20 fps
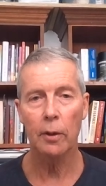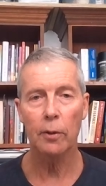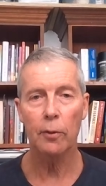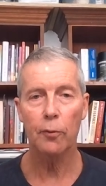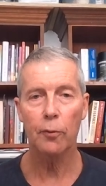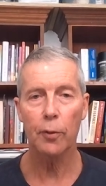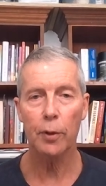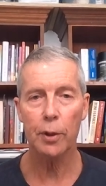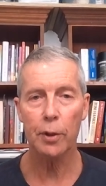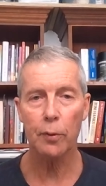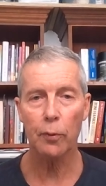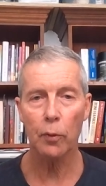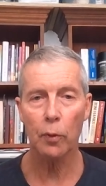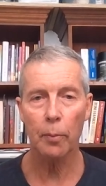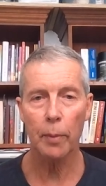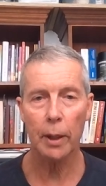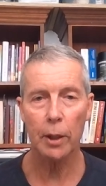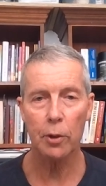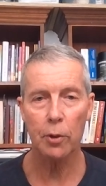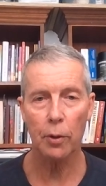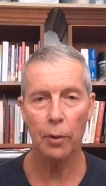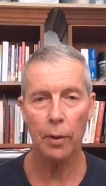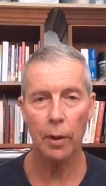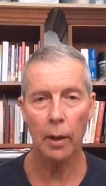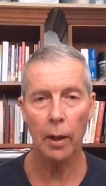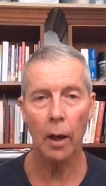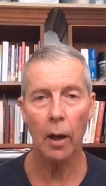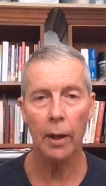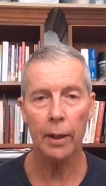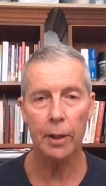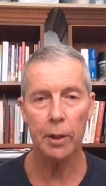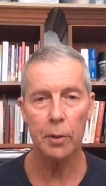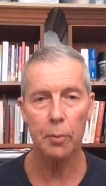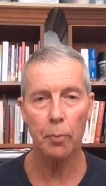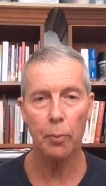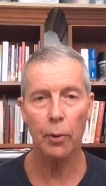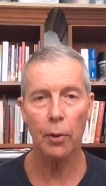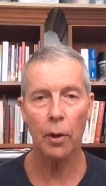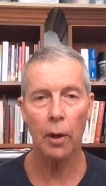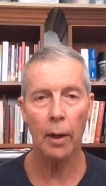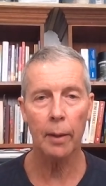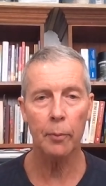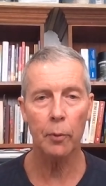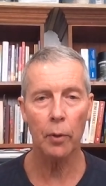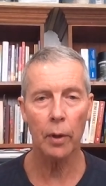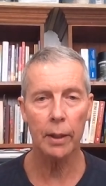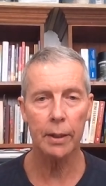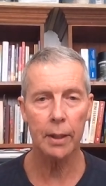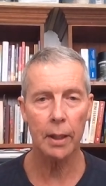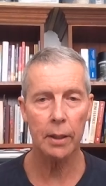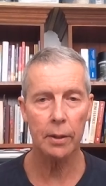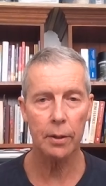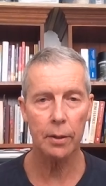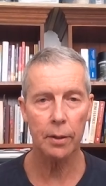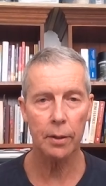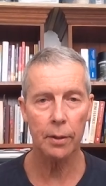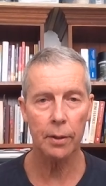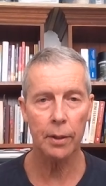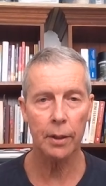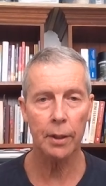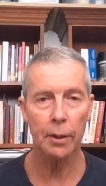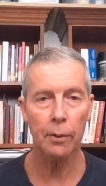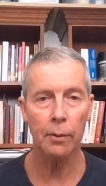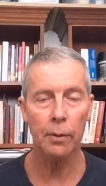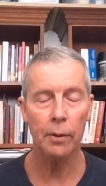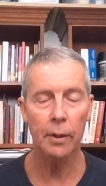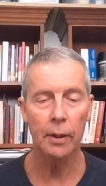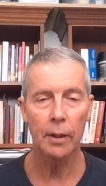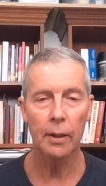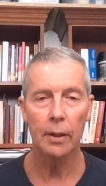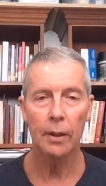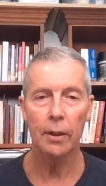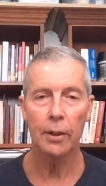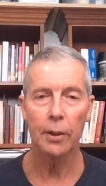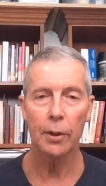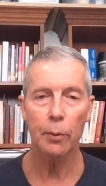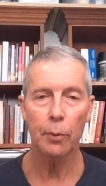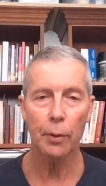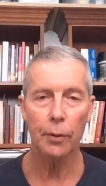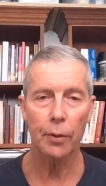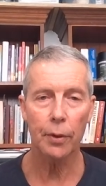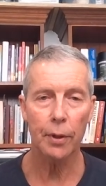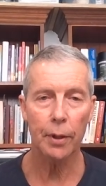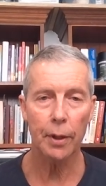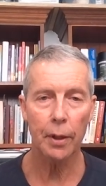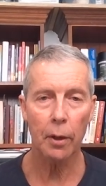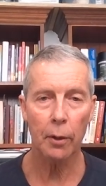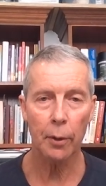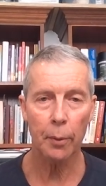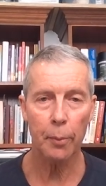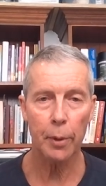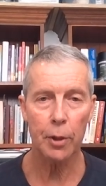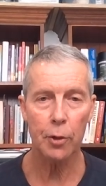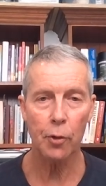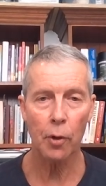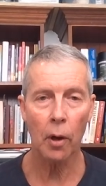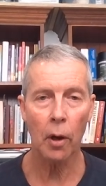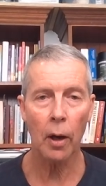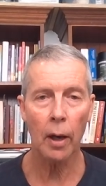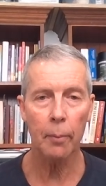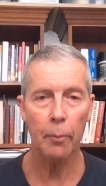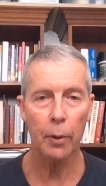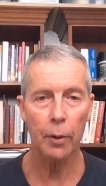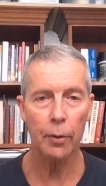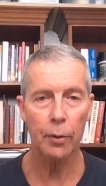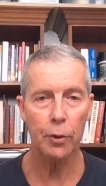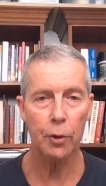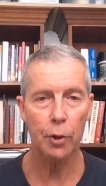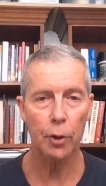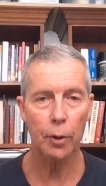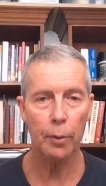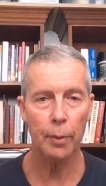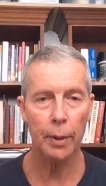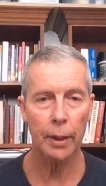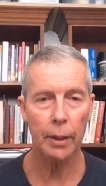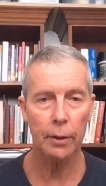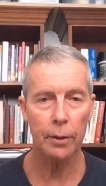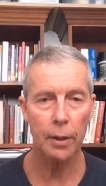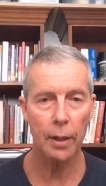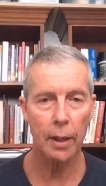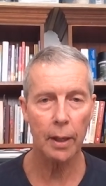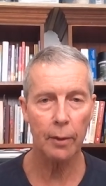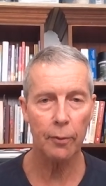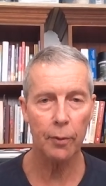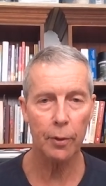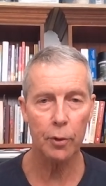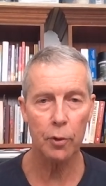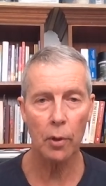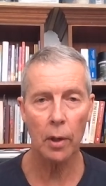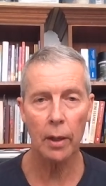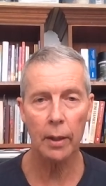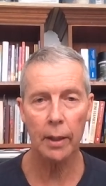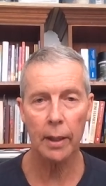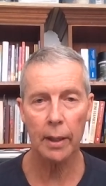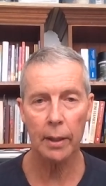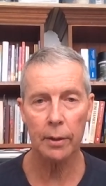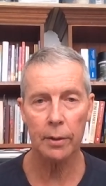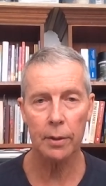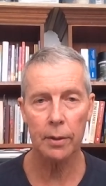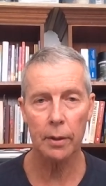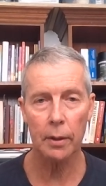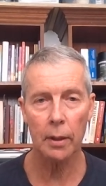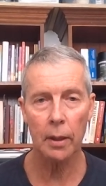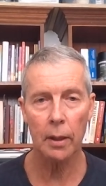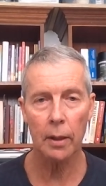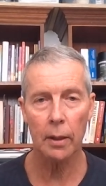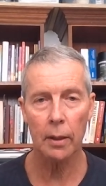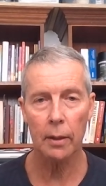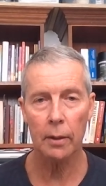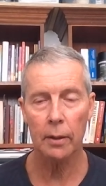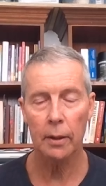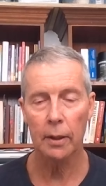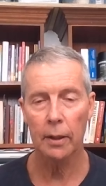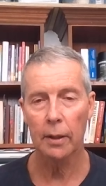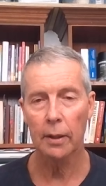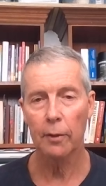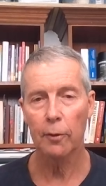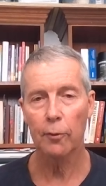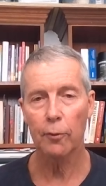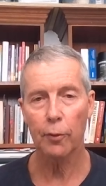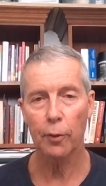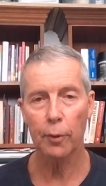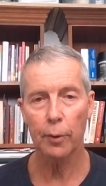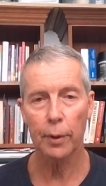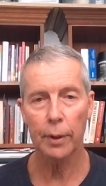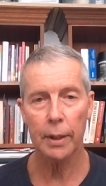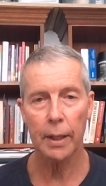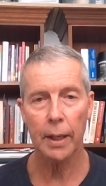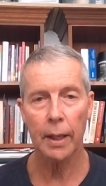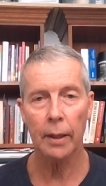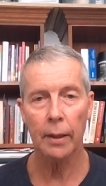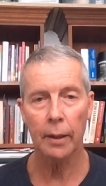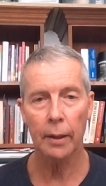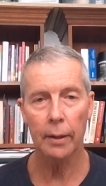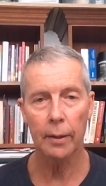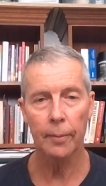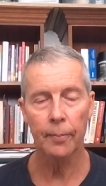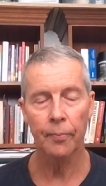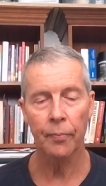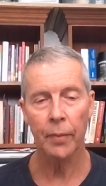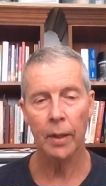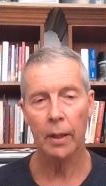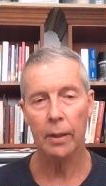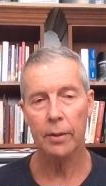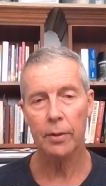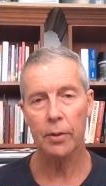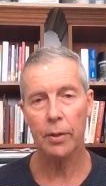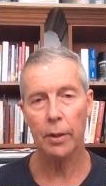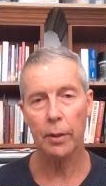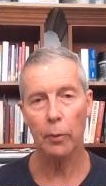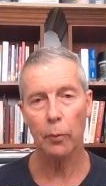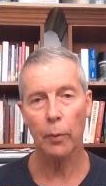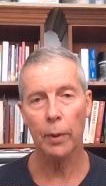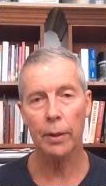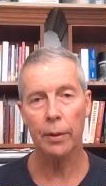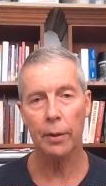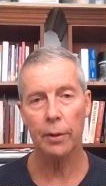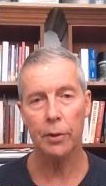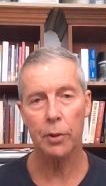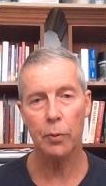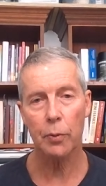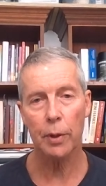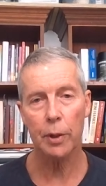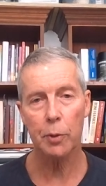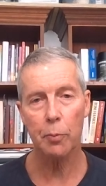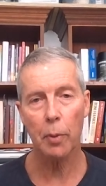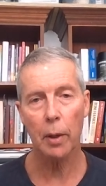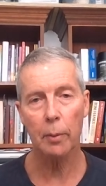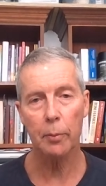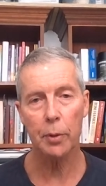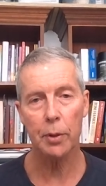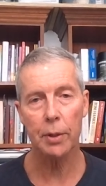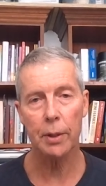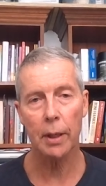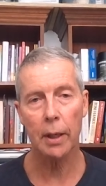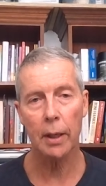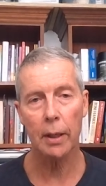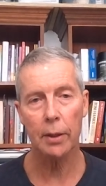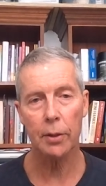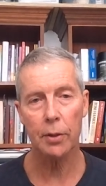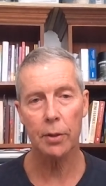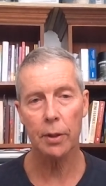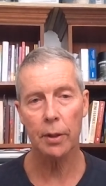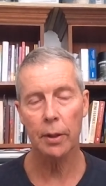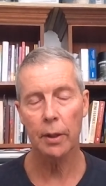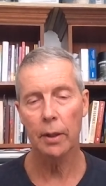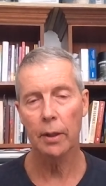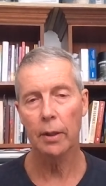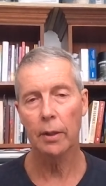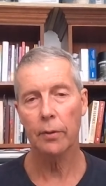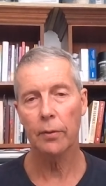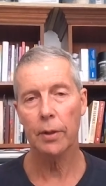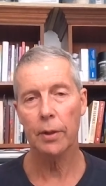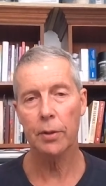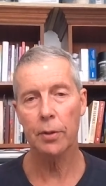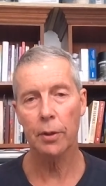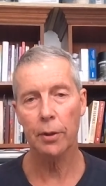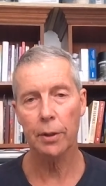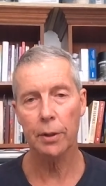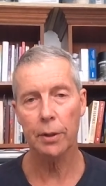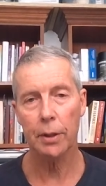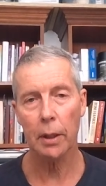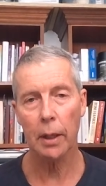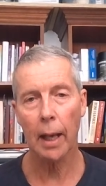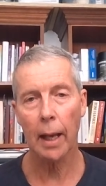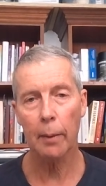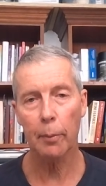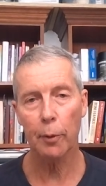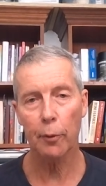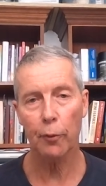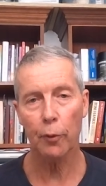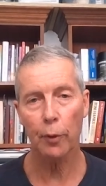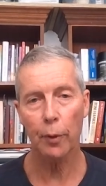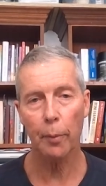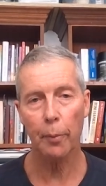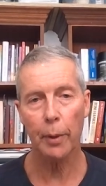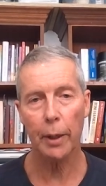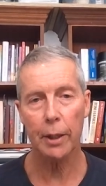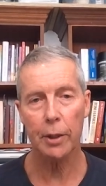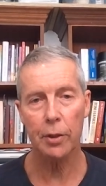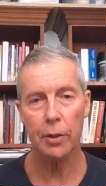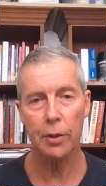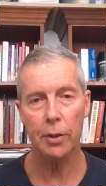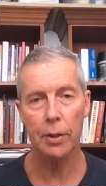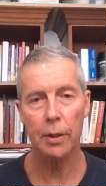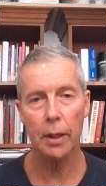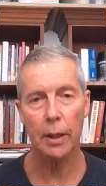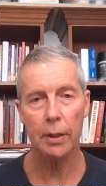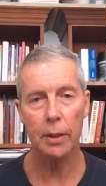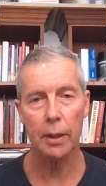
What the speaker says: first of all, make sure the line is primed right down to the needle. You want the needle to be dry, but the tubing to have the drug and fluid in it, so that when the syringe pump starts, there's not a delay before the patient starts